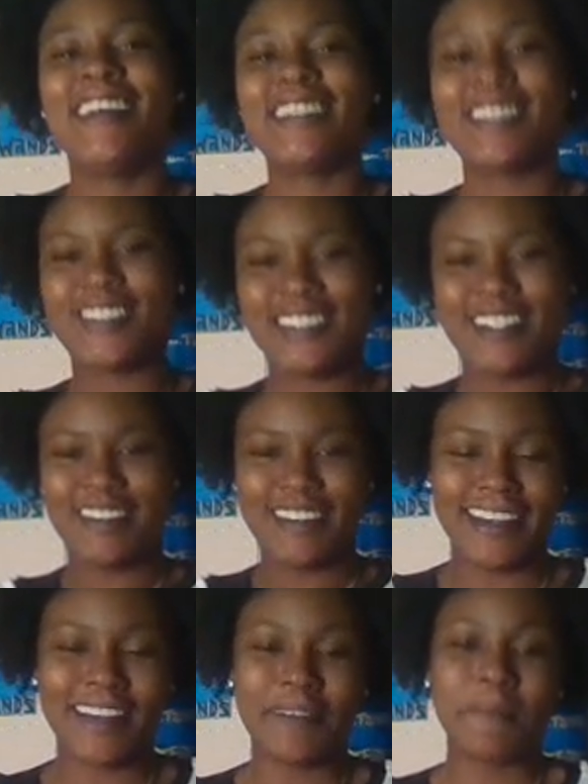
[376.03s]
So
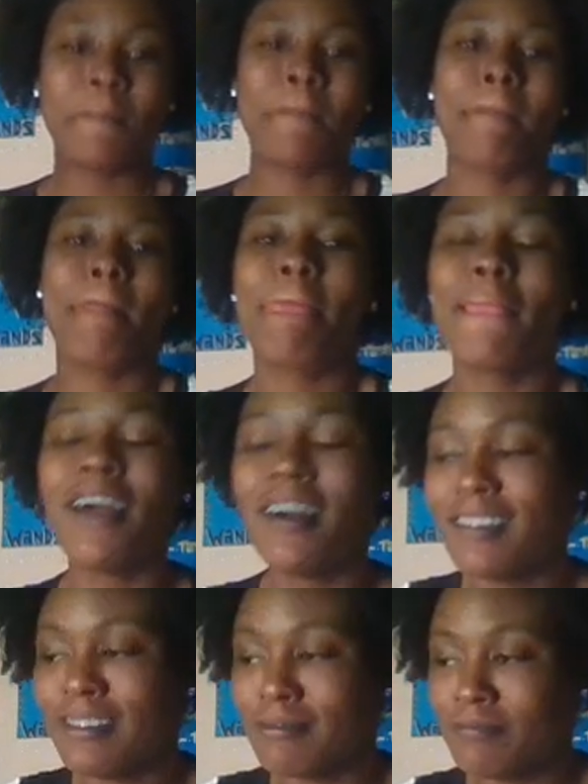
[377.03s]
anyway,
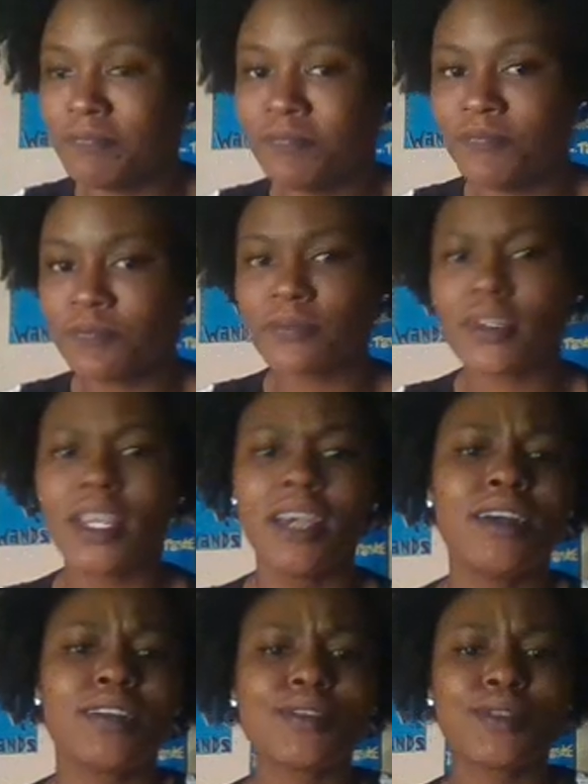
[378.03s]
um,
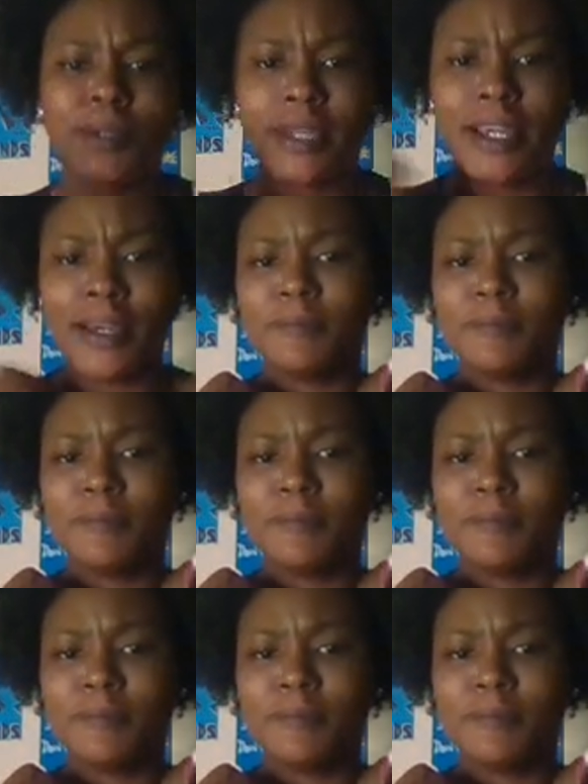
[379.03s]
so yeah.